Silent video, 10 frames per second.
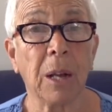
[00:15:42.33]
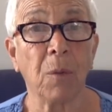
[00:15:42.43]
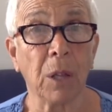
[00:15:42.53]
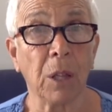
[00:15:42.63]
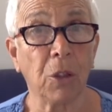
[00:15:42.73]
I
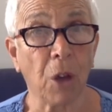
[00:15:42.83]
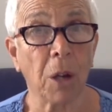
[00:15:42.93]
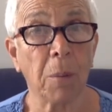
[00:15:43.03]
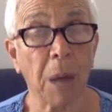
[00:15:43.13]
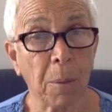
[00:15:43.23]
really
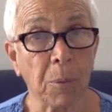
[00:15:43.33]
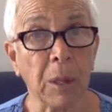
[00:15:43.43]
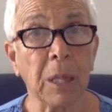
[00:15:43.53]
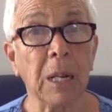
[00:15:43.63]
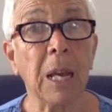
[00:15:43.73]
thought about
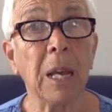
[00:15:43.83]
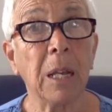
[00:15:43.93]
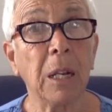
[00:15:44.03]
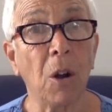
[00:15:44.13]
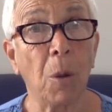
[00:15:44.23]
breathing
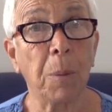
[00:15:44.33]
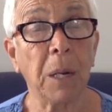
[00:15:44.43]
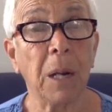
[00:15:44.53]
in and opening